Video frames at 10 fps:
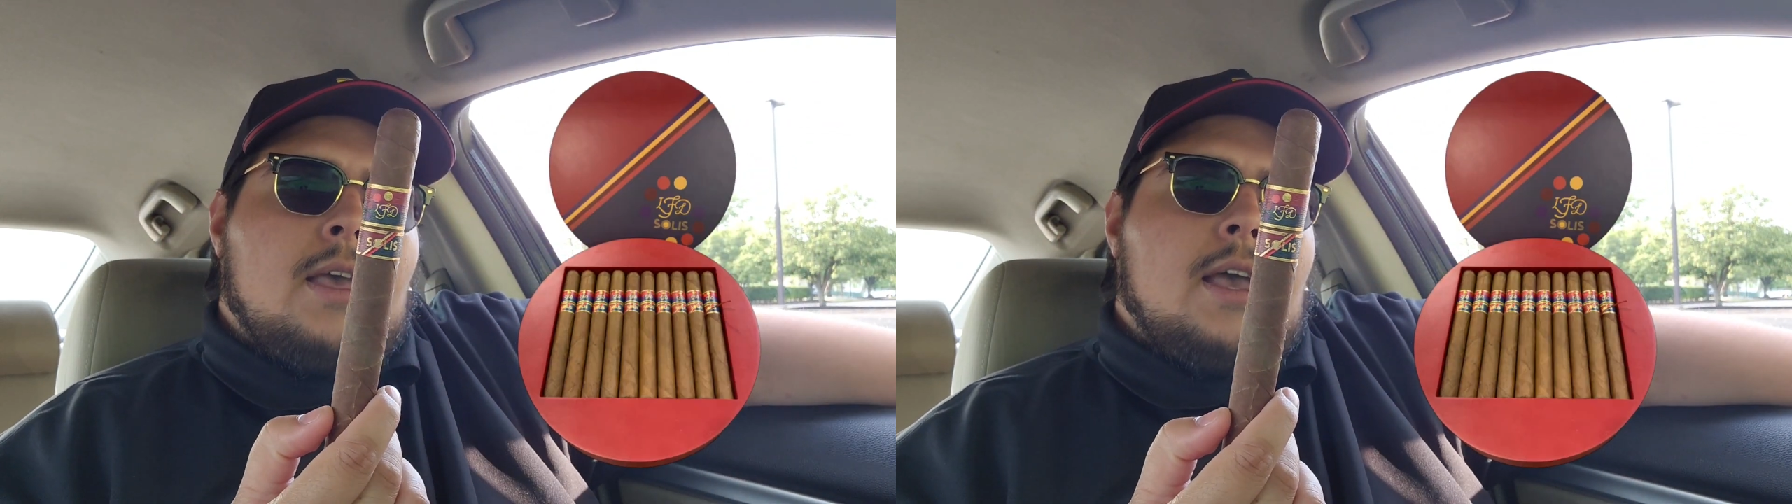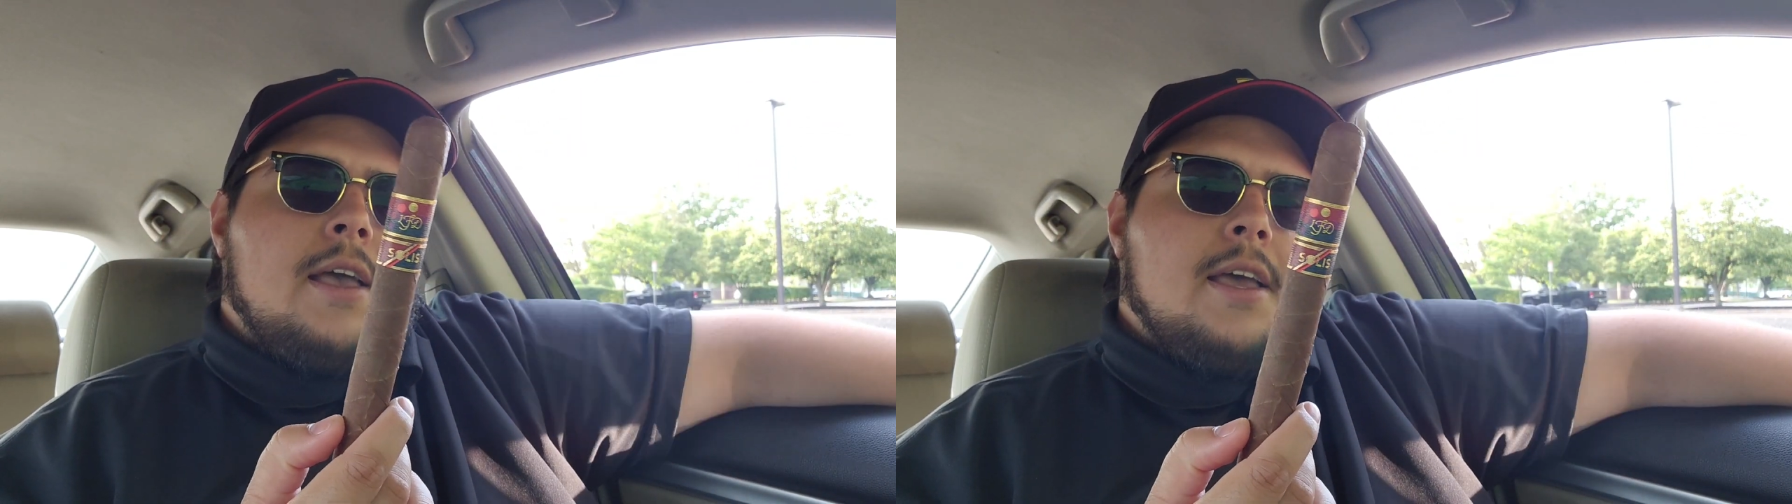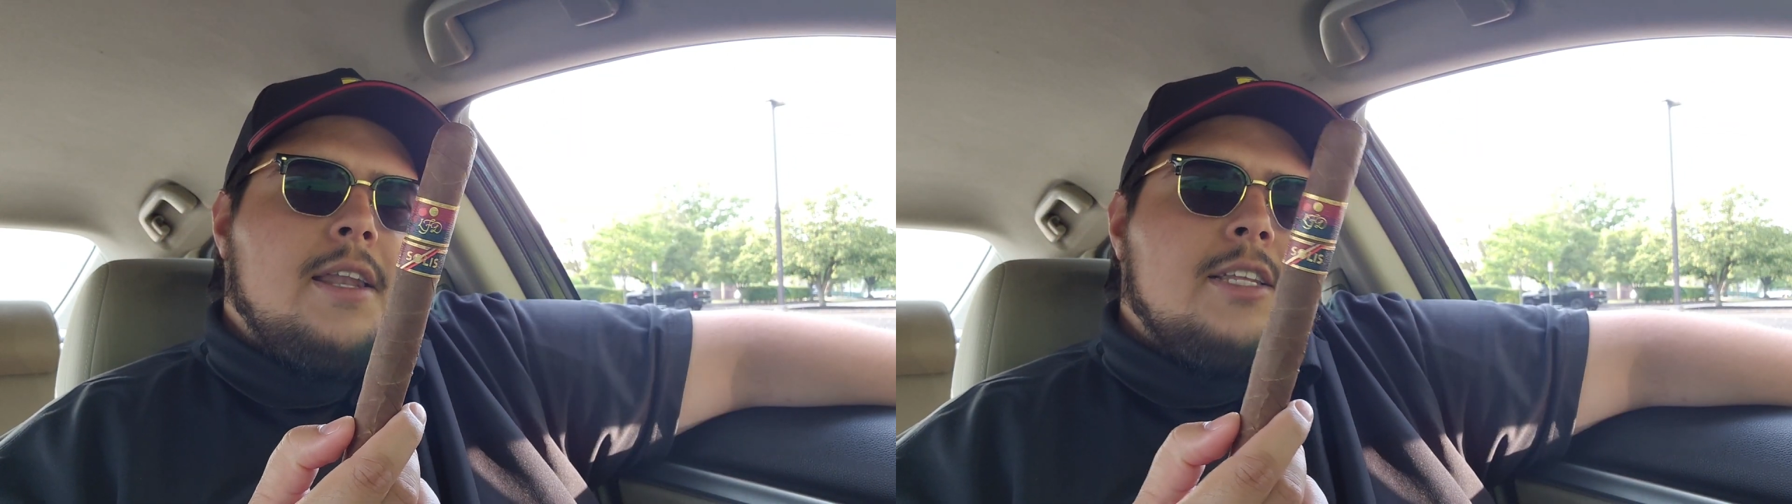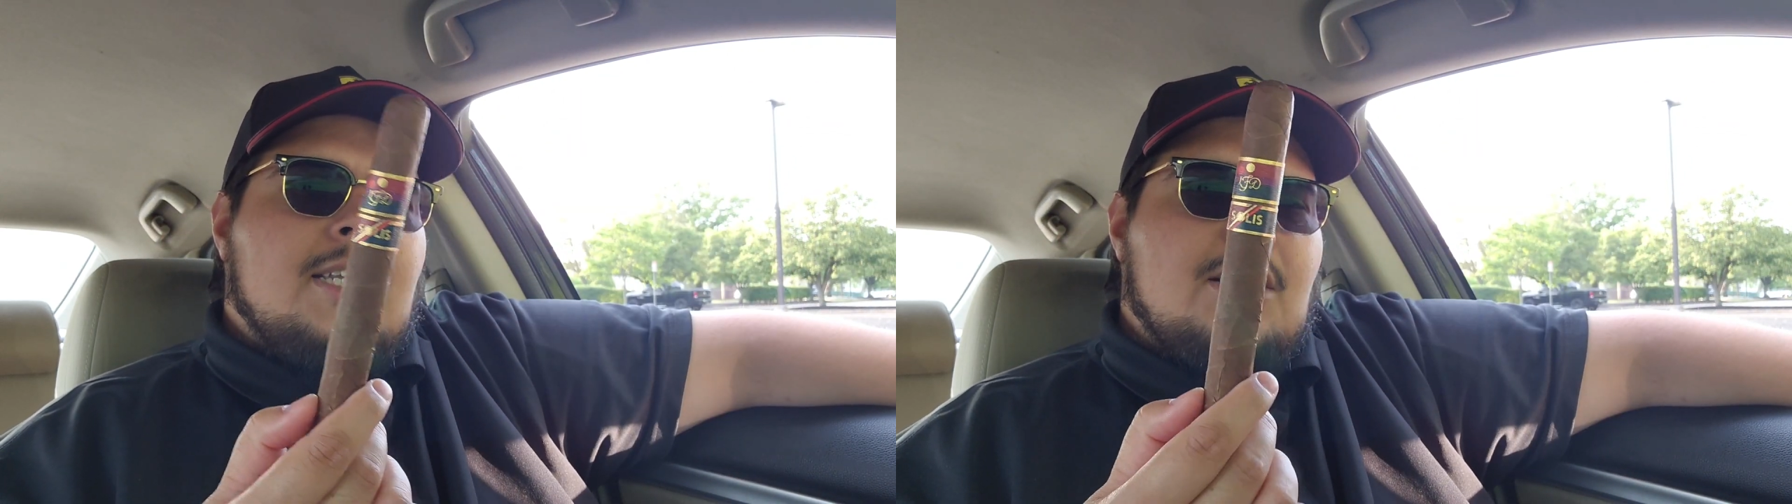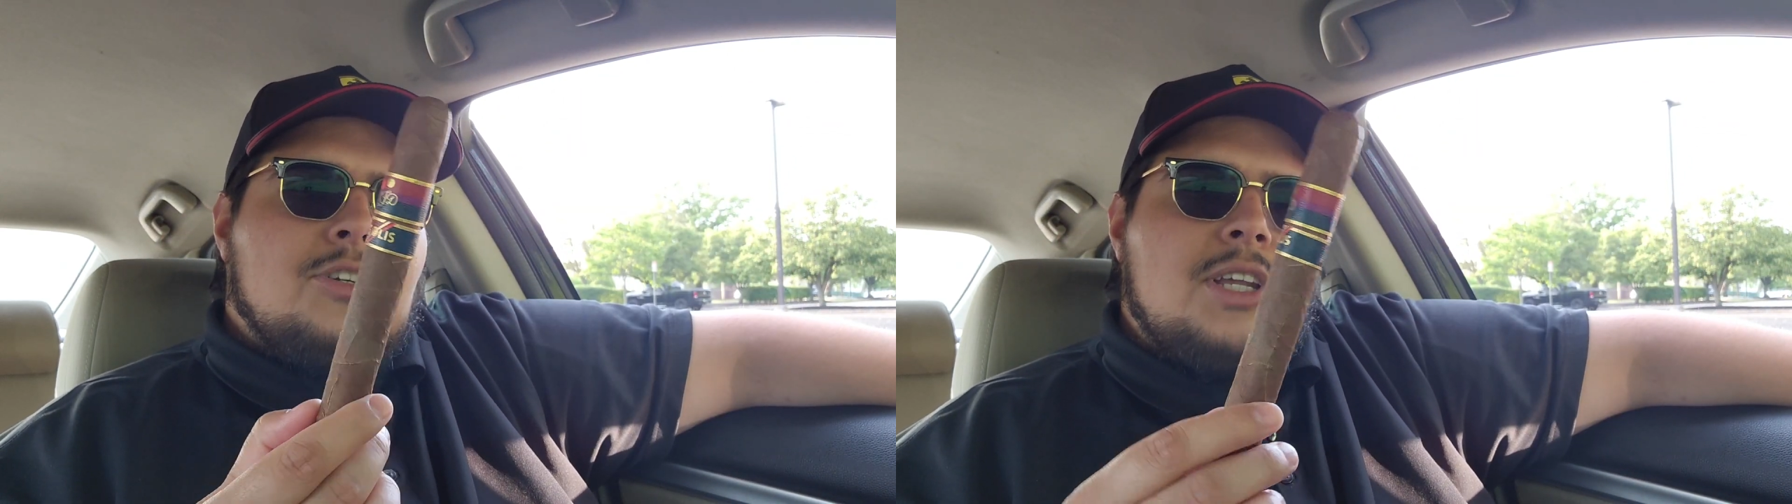And it's
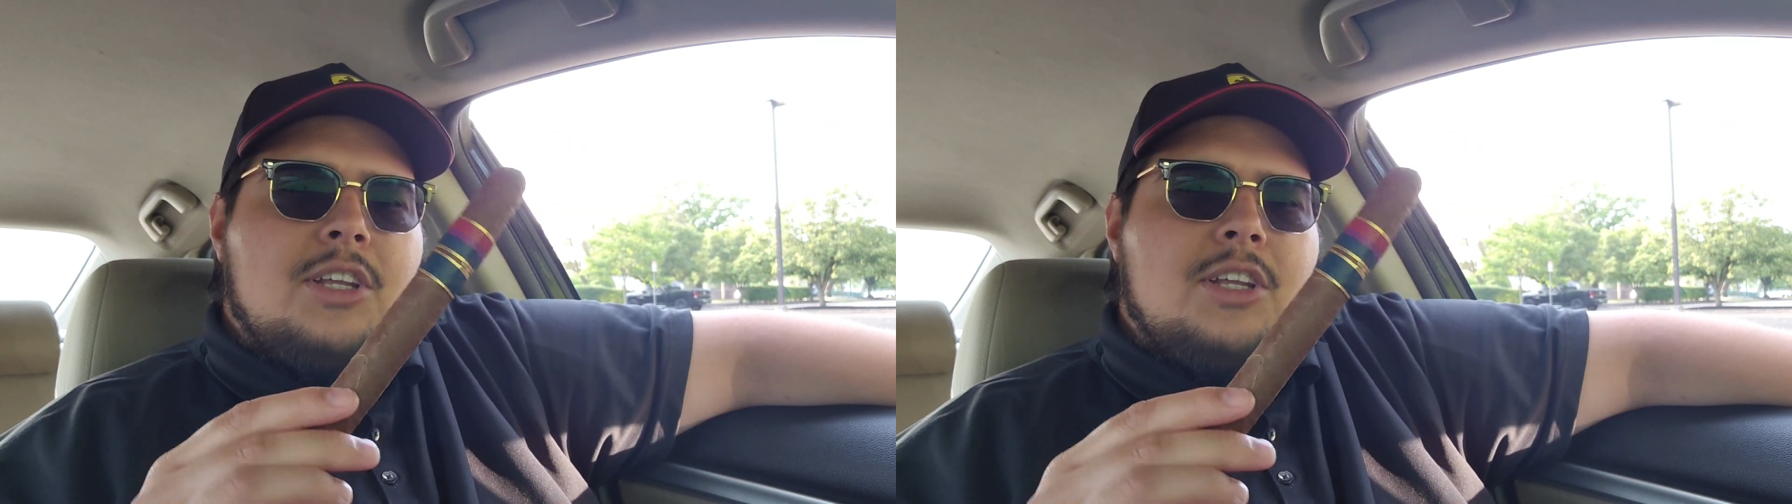actually